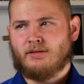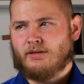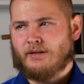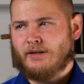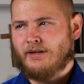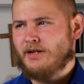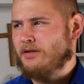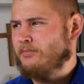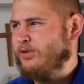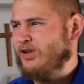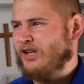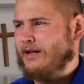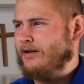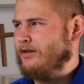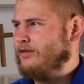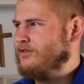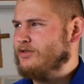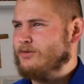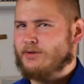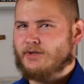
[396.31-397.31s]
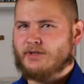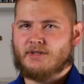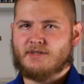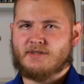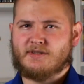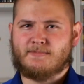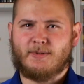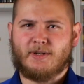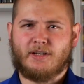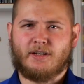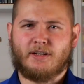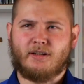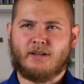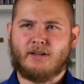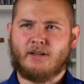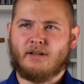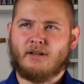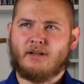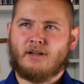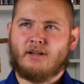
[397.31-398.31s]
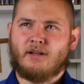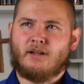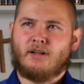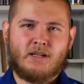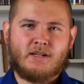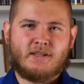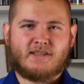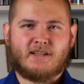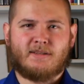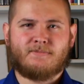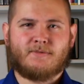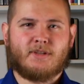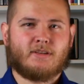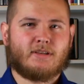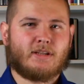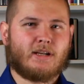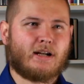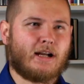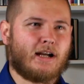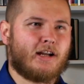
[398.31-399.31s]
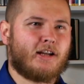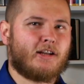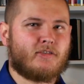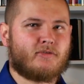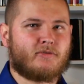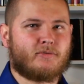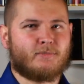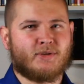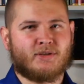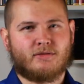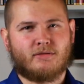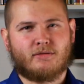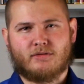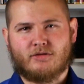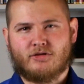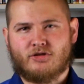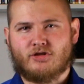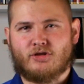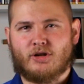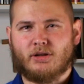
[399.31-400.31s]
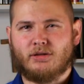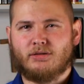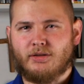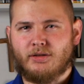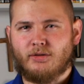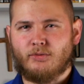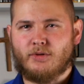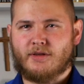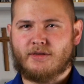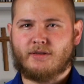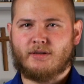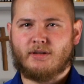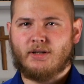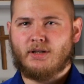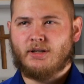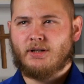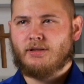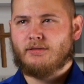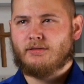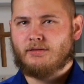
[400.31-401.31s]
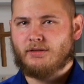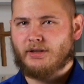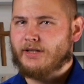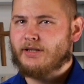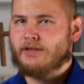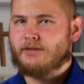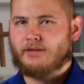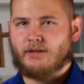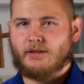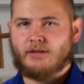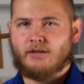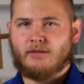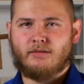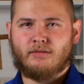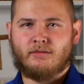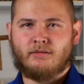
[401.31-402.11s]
I didn't plan on doing this, but something that I've been struggling with lately